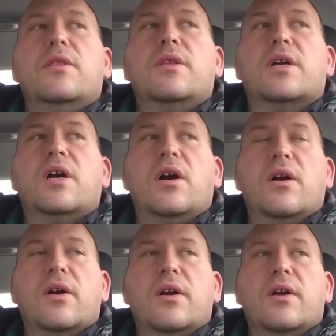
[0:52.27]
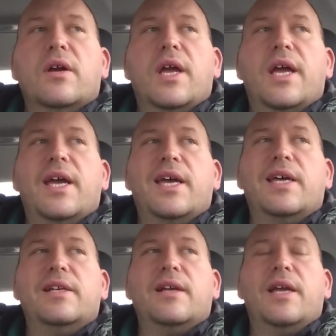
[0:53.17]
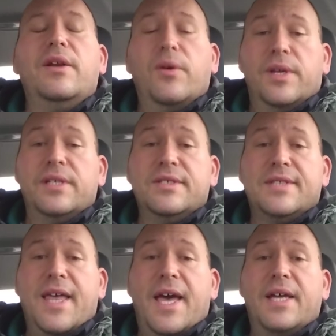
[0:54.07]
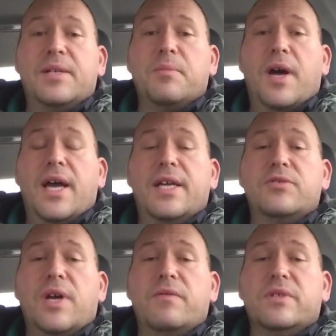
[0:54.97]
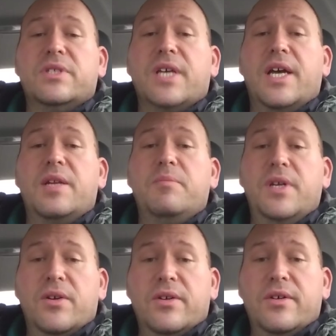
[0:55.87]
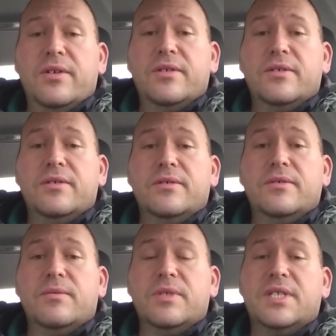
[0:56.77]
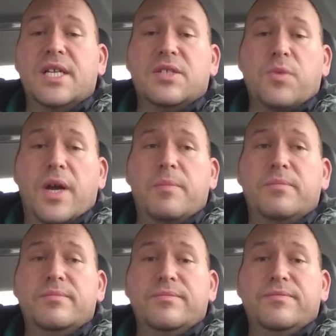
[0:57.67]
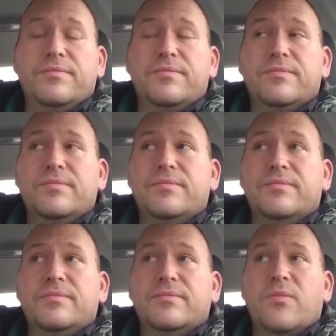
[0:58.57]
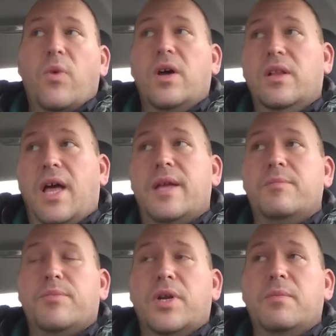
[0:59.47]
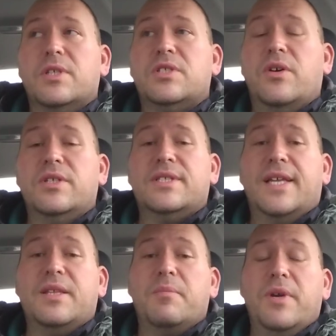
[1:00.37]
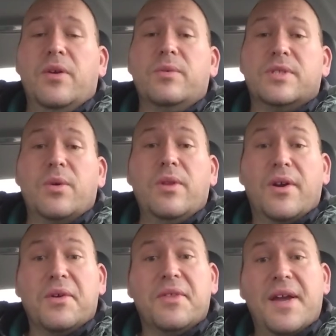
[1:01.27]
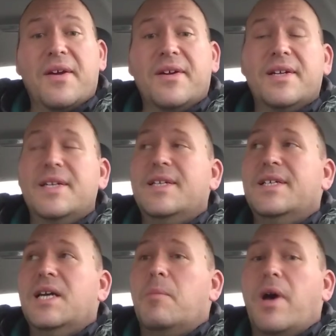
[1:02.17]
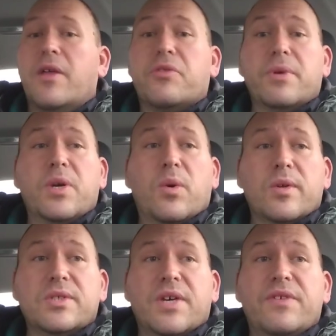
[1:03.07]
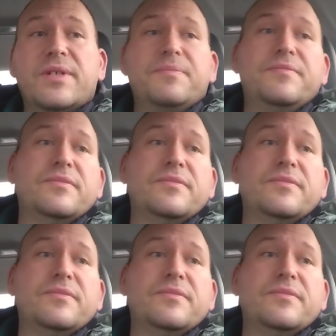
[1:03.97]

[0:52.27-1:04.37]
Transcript: the car and I noticed that my driver's side mirror was sideswiped. Well, I pretty much noticed that the mirror was no longer there. About 3/4 of it,